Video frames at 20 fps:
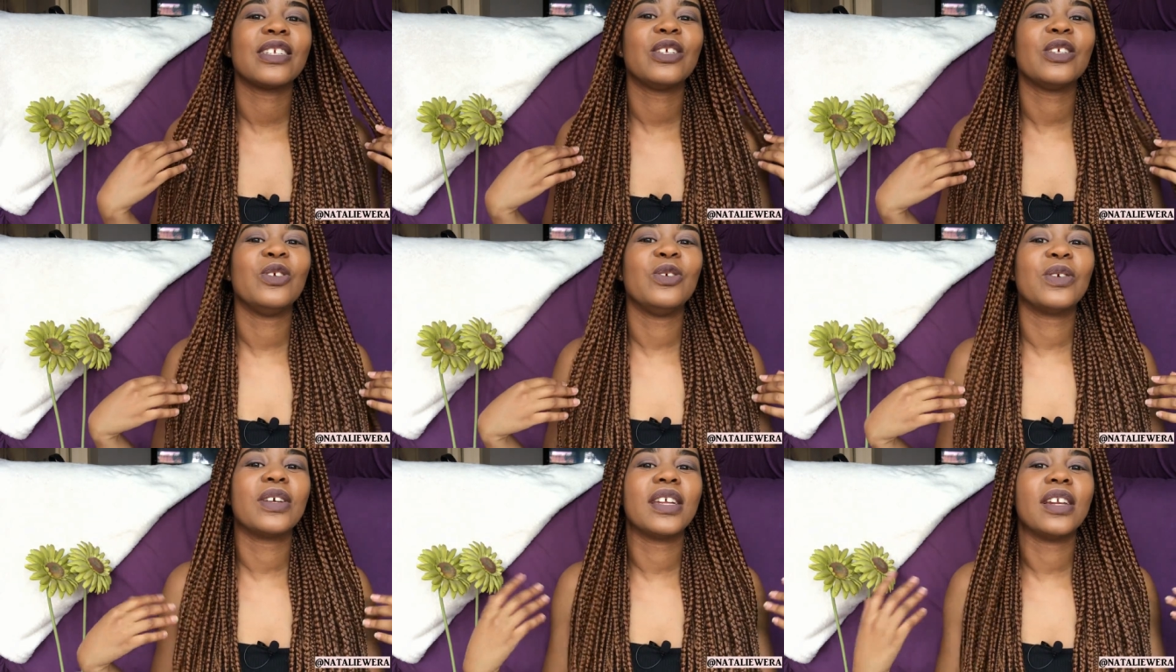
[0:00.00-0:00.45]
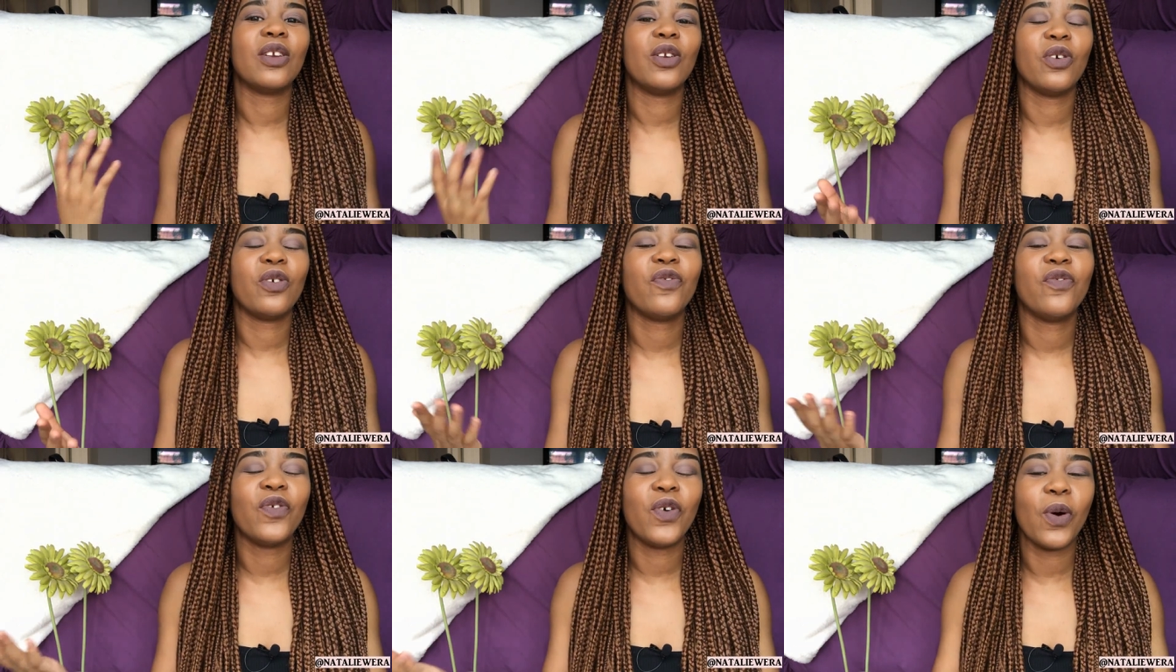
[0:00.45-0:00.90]
you can
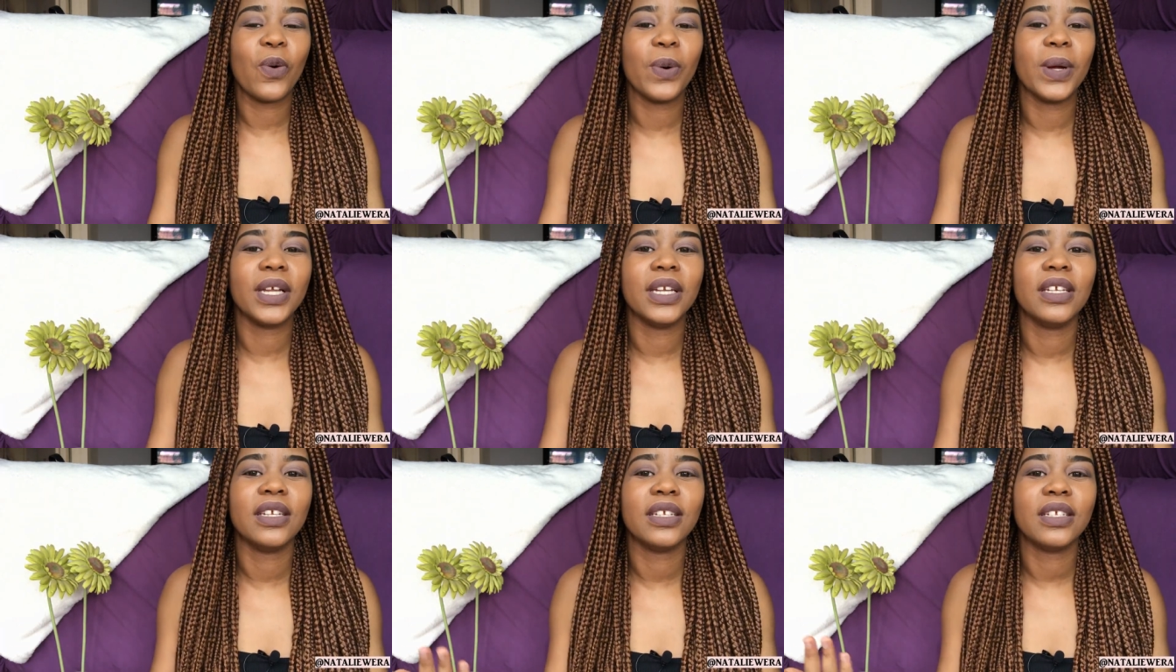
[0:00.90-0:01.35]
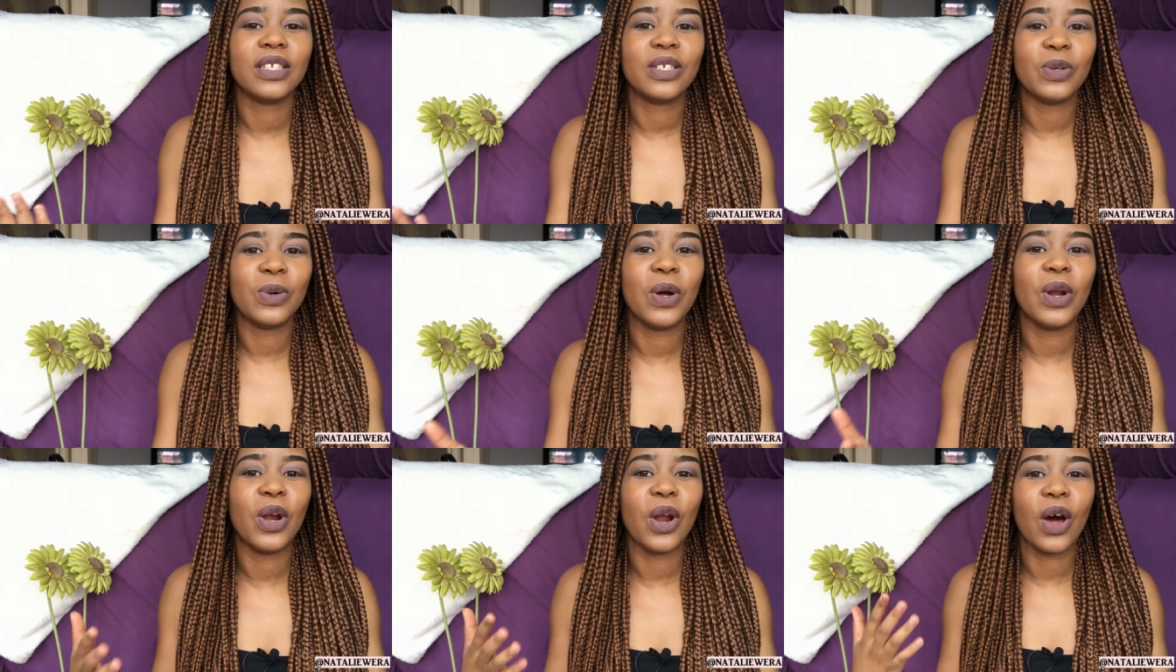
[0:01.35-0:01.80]
look forward
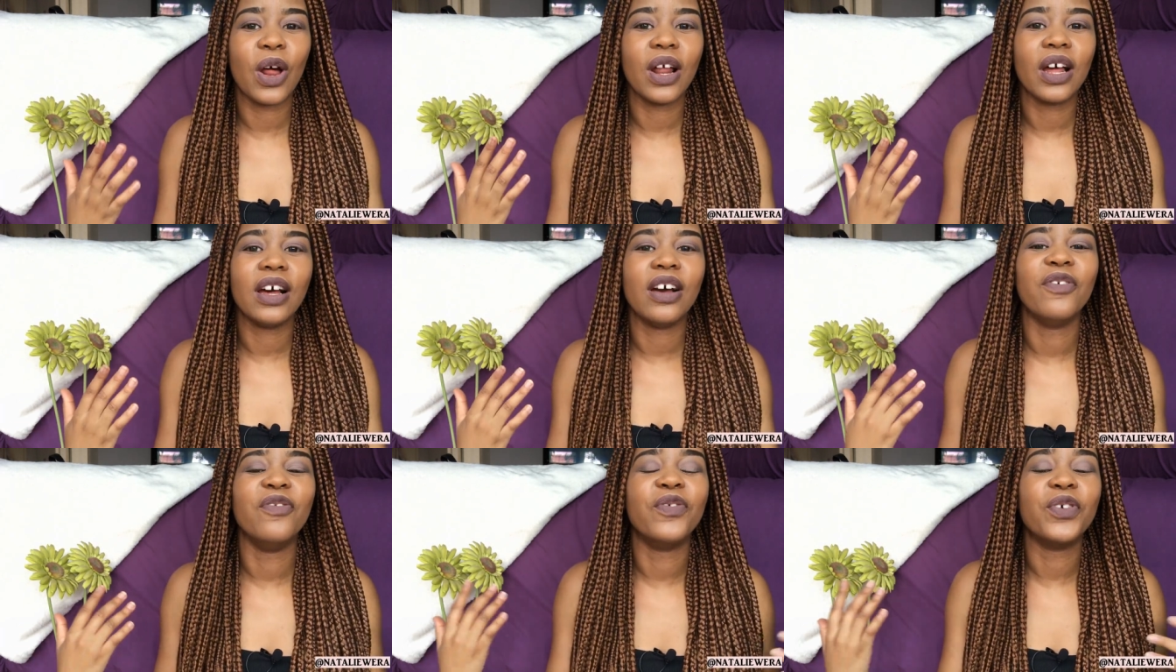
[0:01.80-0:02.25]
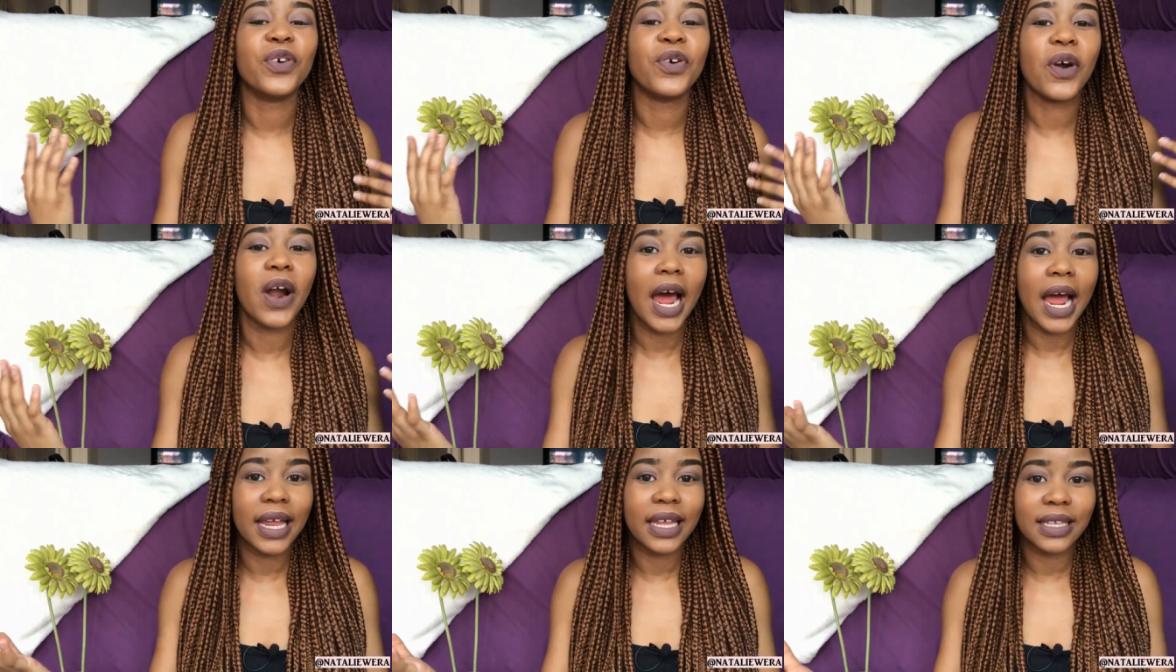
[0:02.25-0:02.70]
to a lot a
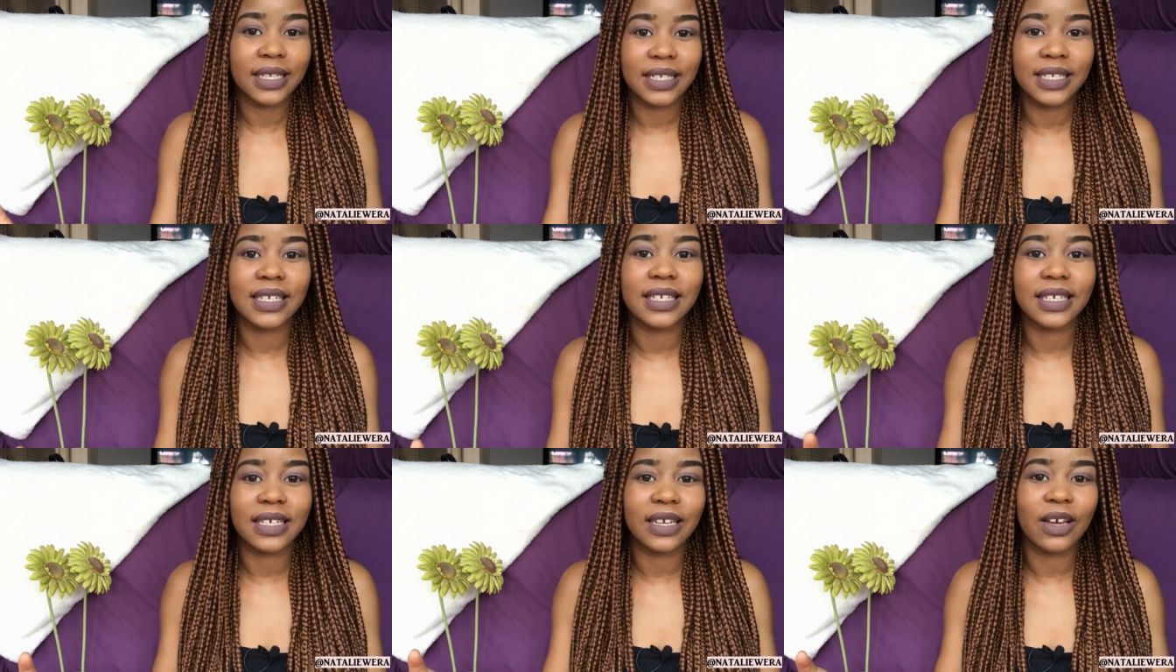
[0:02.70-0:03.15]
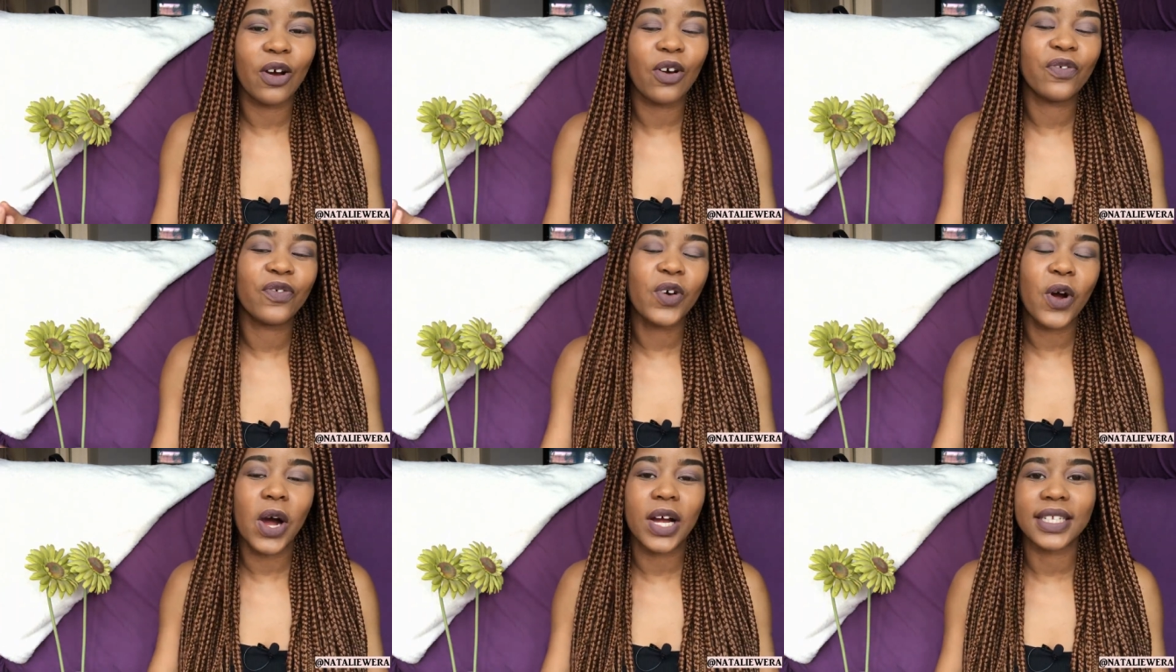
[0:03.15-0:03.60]
variety
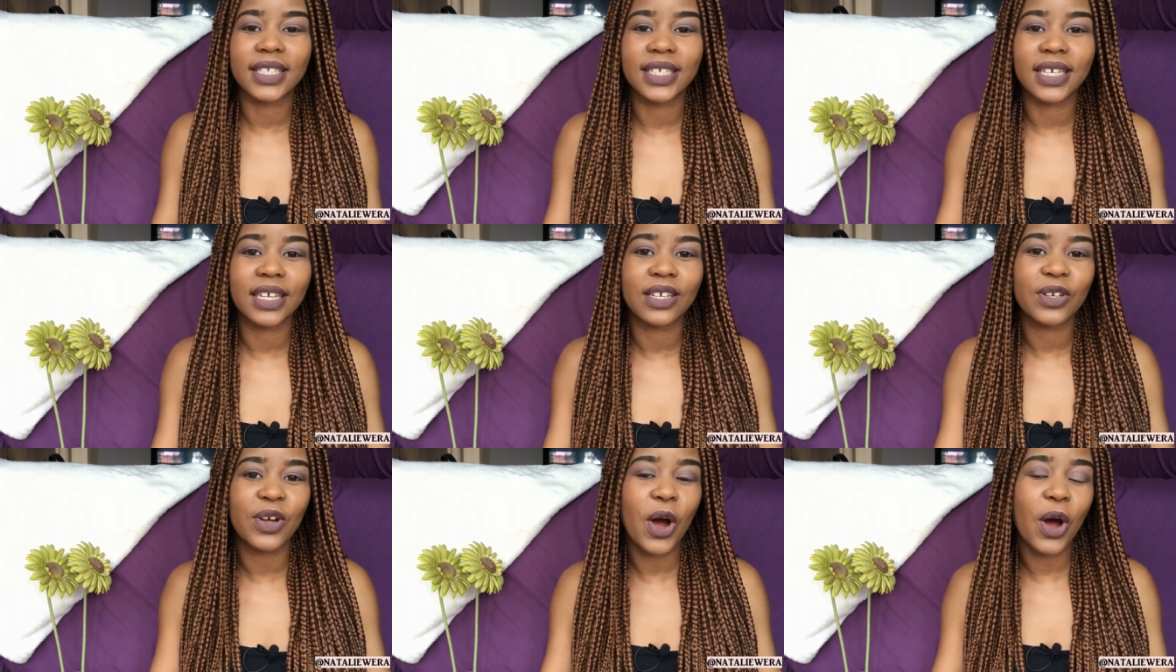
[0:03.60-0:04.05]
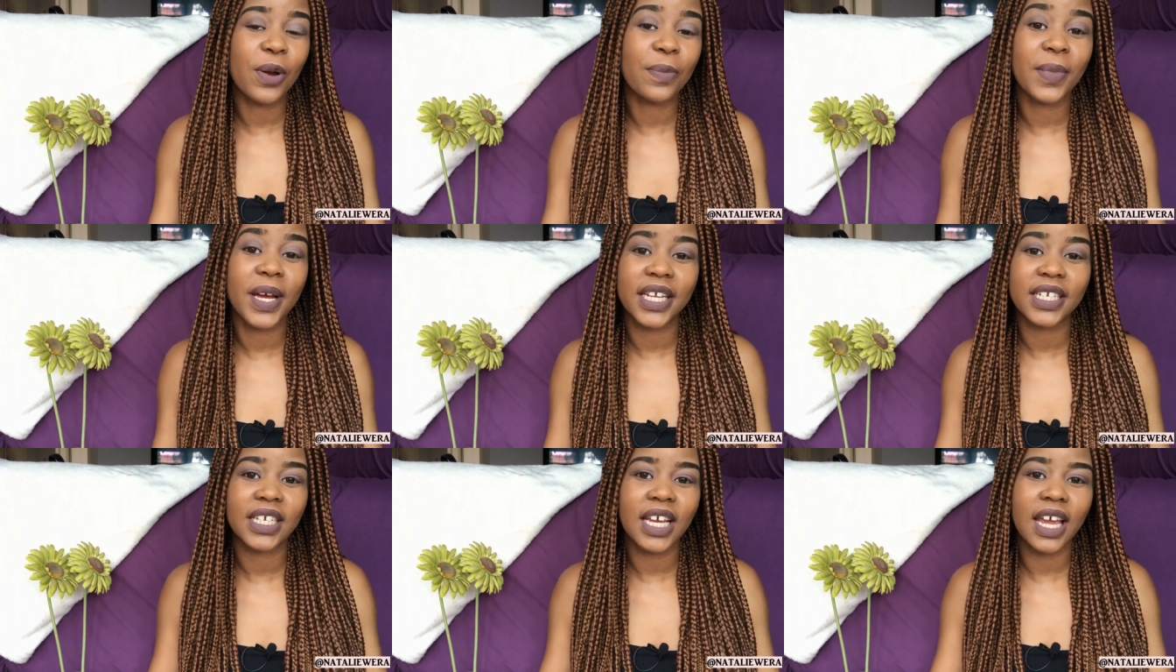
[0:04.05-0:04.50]
of content
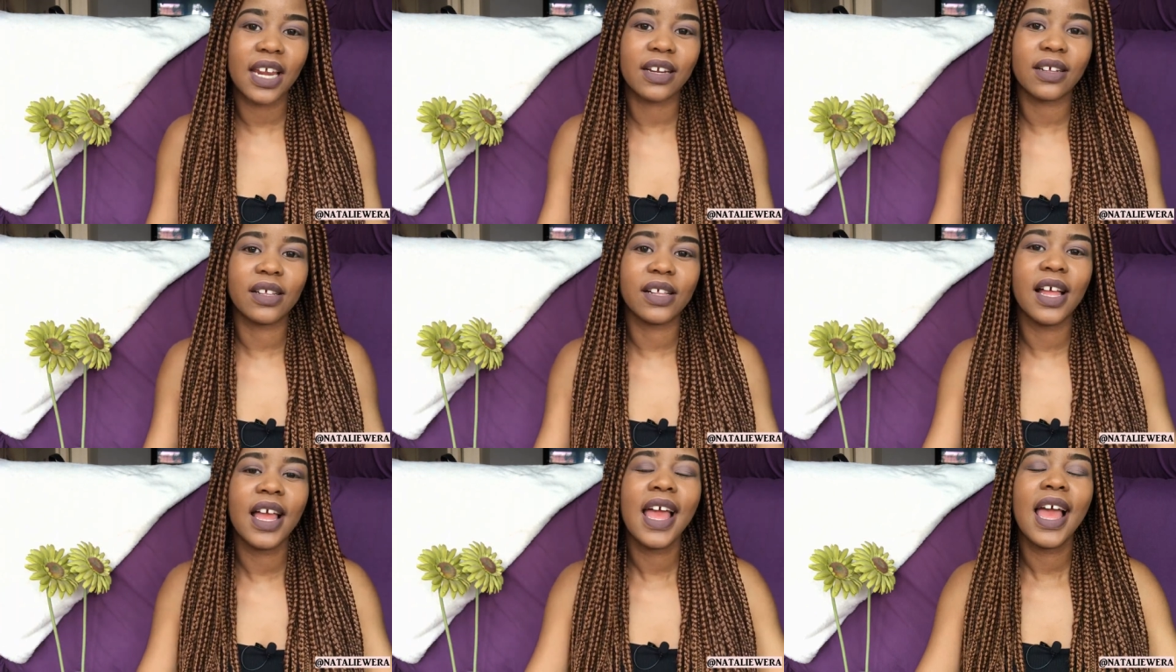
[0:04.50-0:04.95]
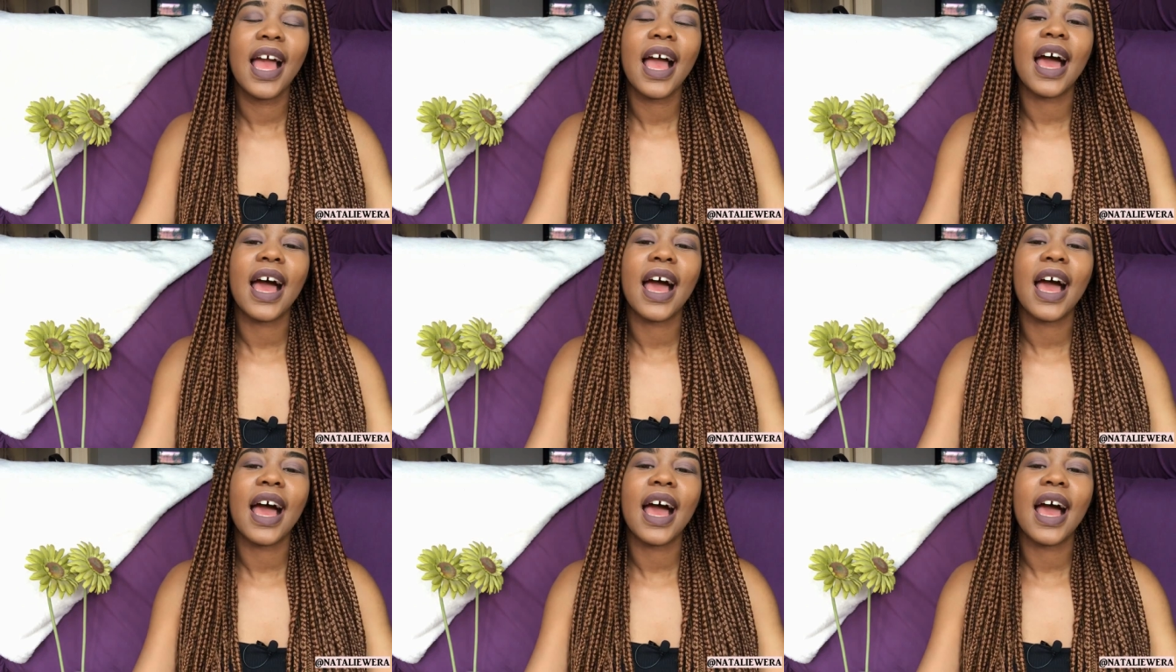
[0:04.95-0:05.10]
on my channel